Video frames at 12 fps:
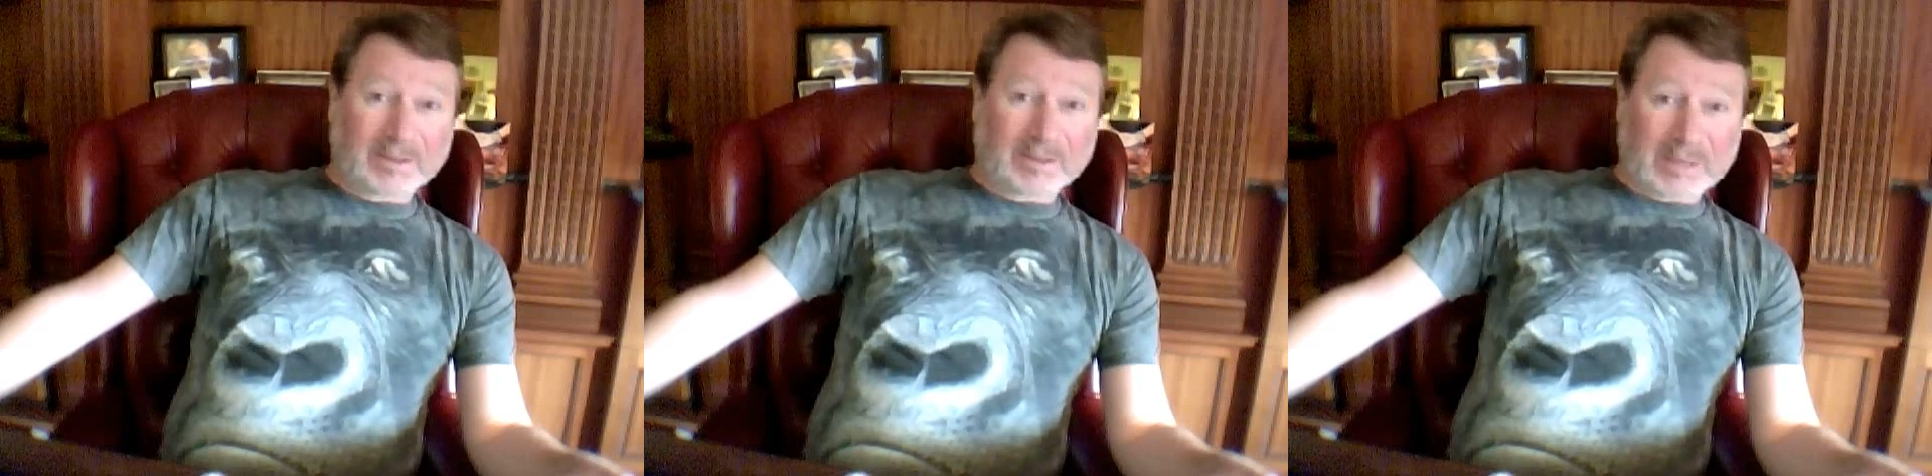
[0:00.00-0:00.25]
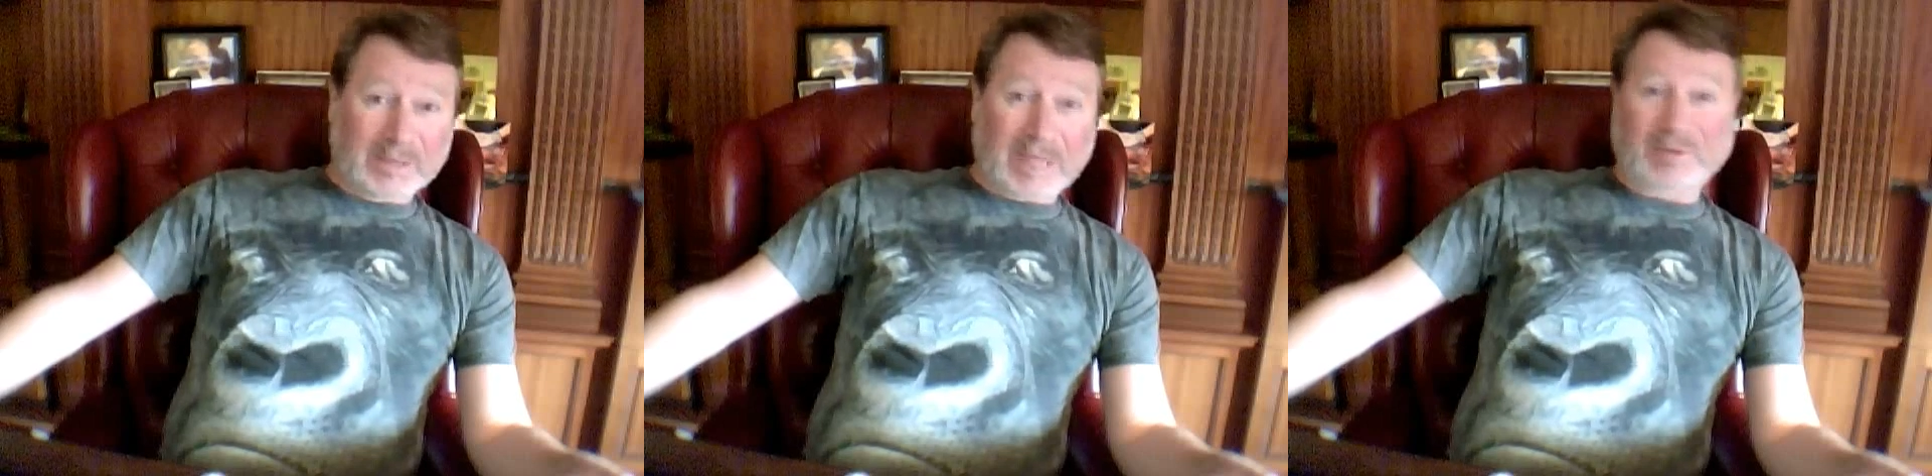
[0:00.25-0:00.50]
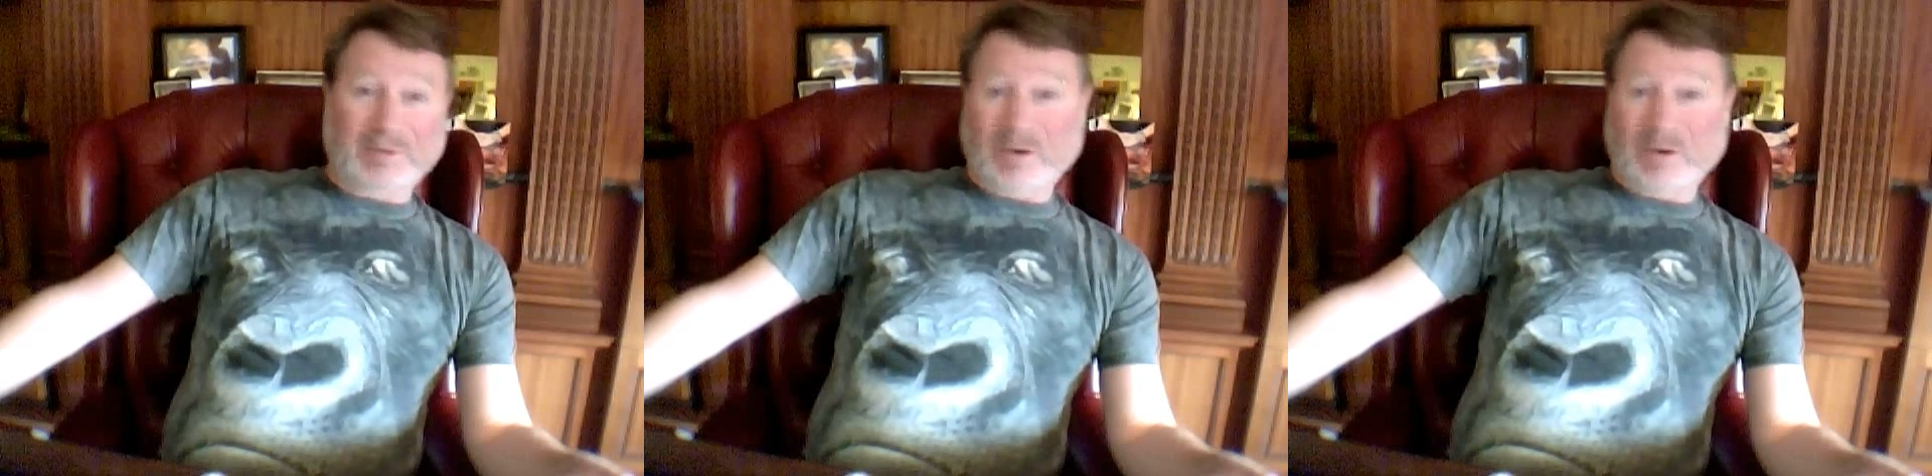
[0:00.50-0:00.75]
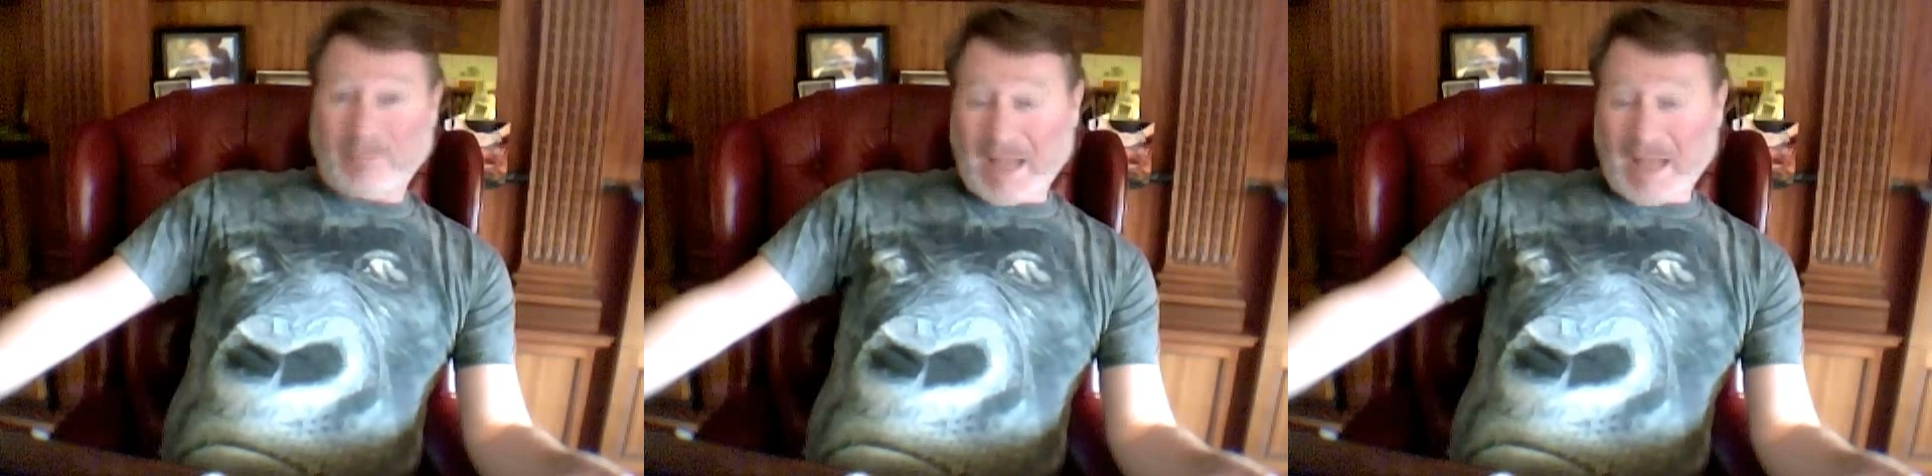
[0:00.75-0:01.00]
We kept
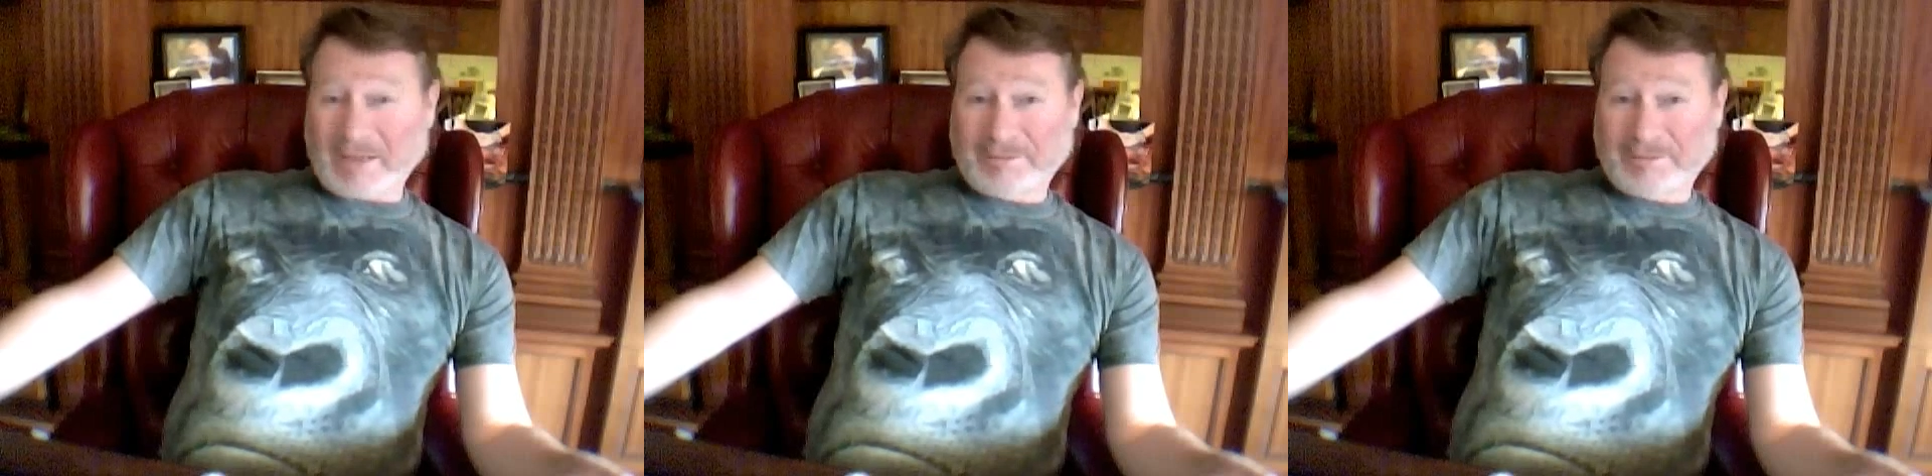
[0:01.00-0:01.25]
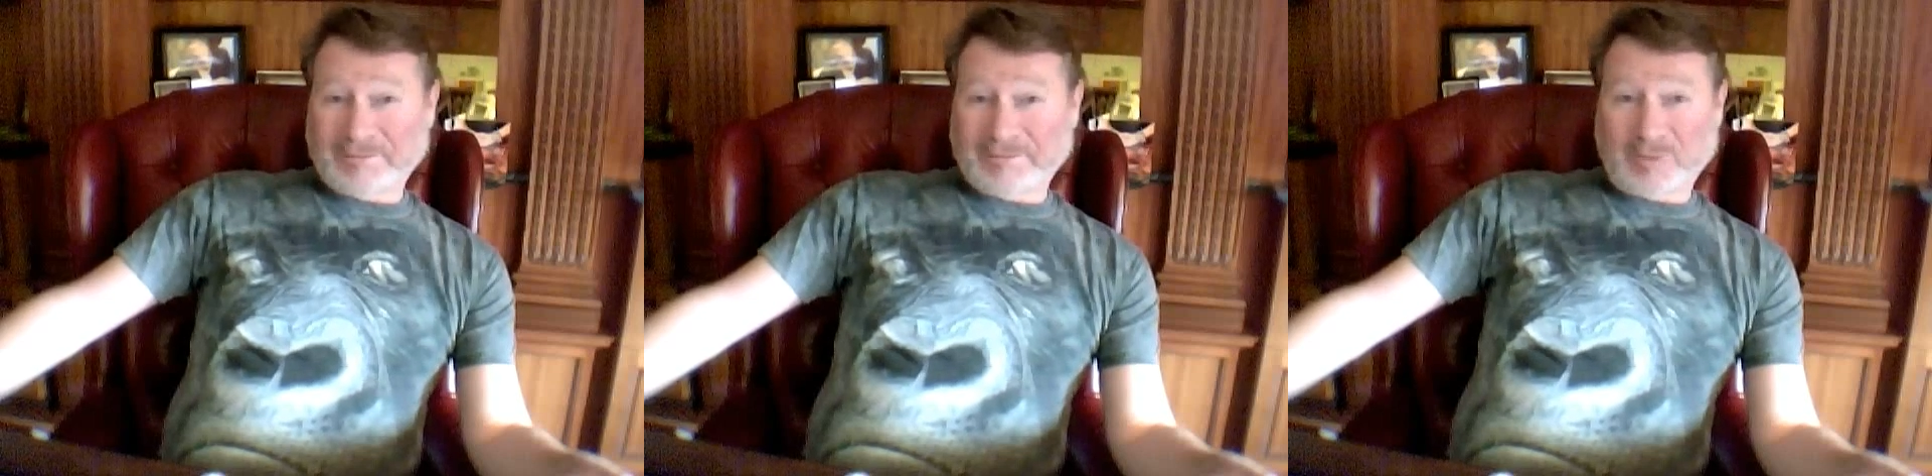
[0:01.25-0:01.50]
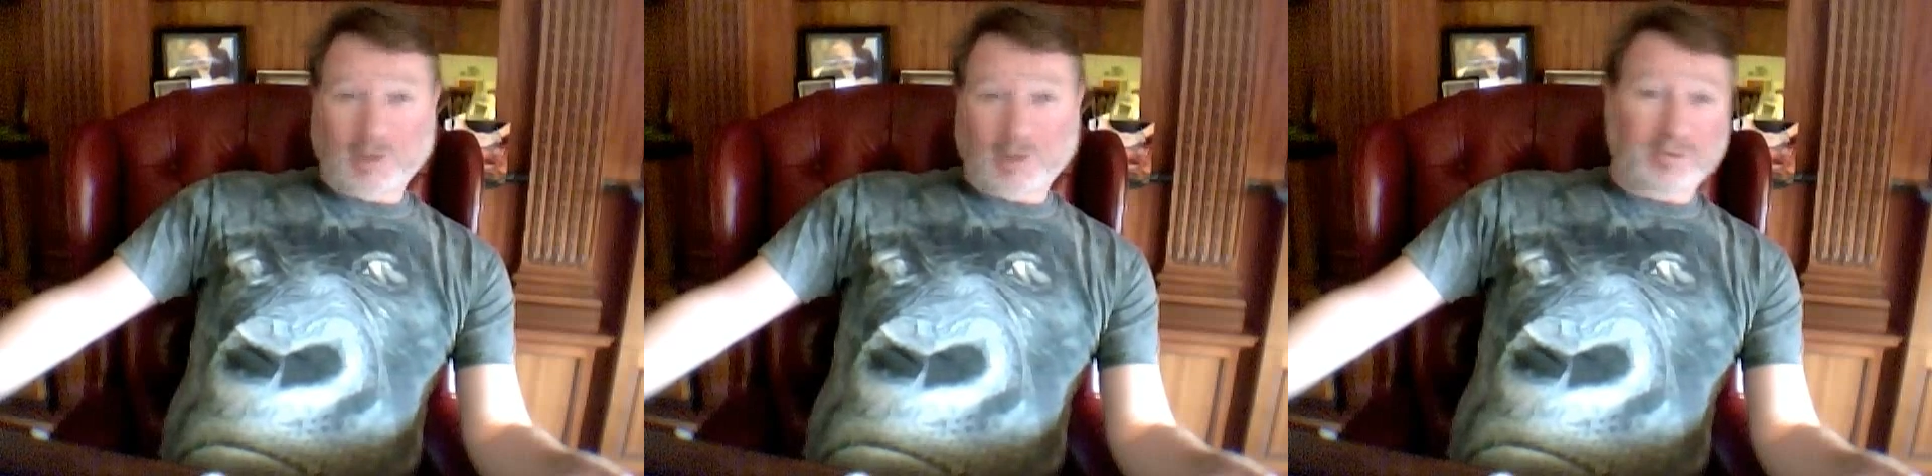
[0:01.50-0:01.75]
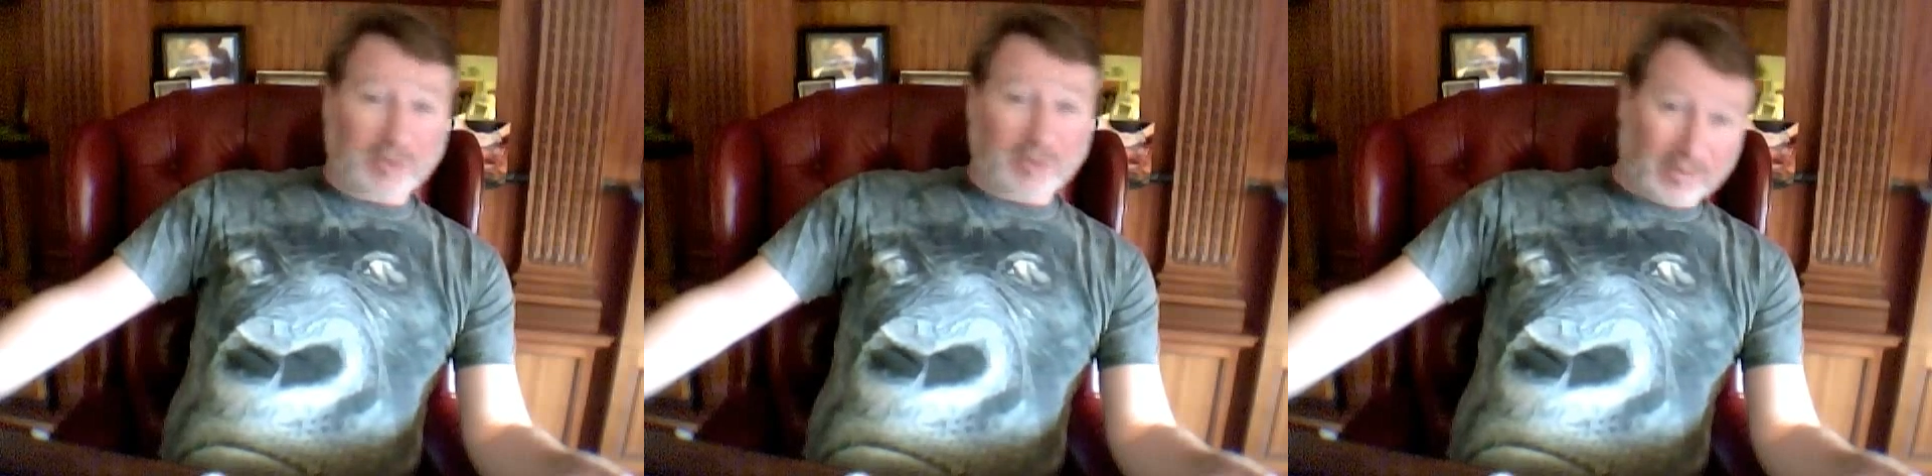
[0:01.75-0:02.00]
going back
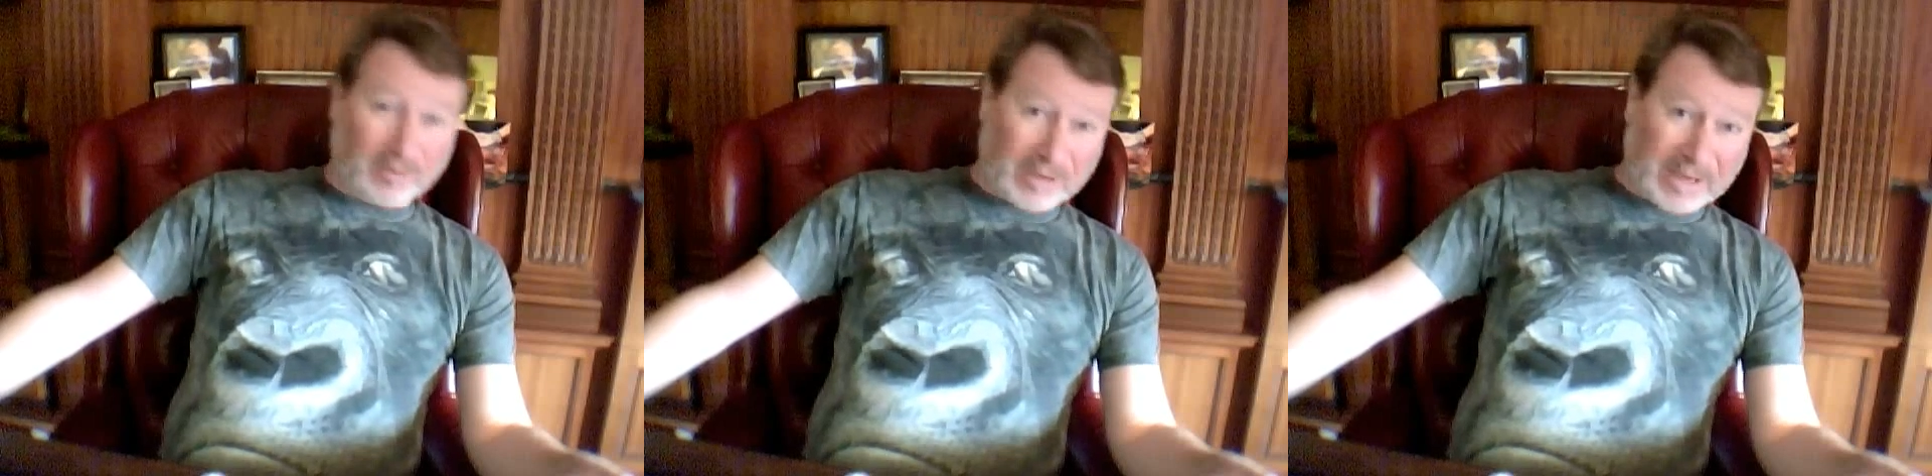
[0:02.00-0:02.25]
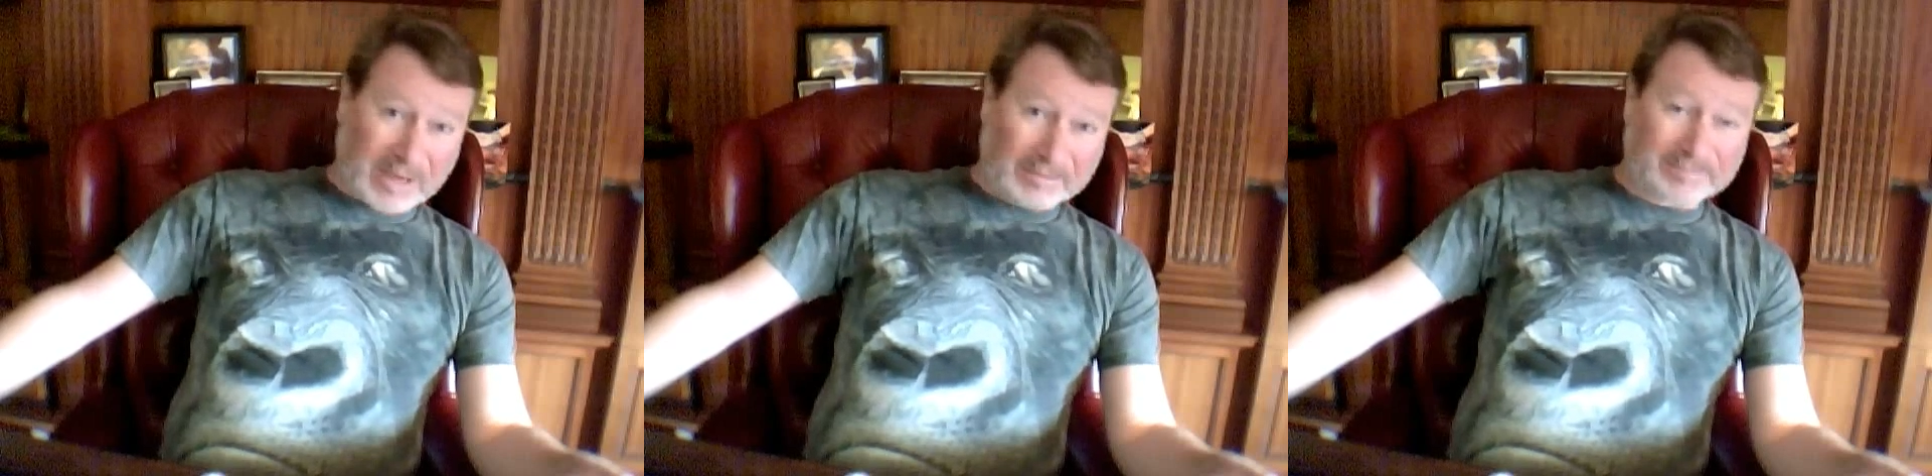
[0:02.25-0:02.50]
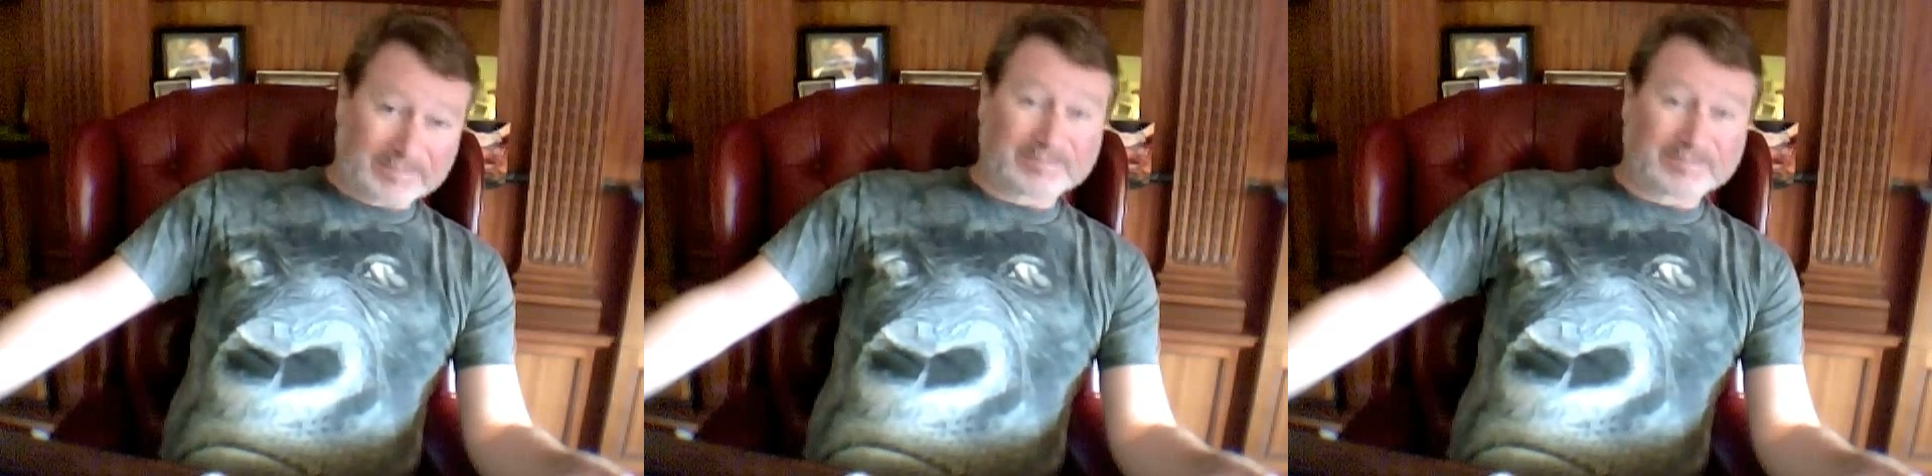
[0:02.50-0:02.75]
over and over again,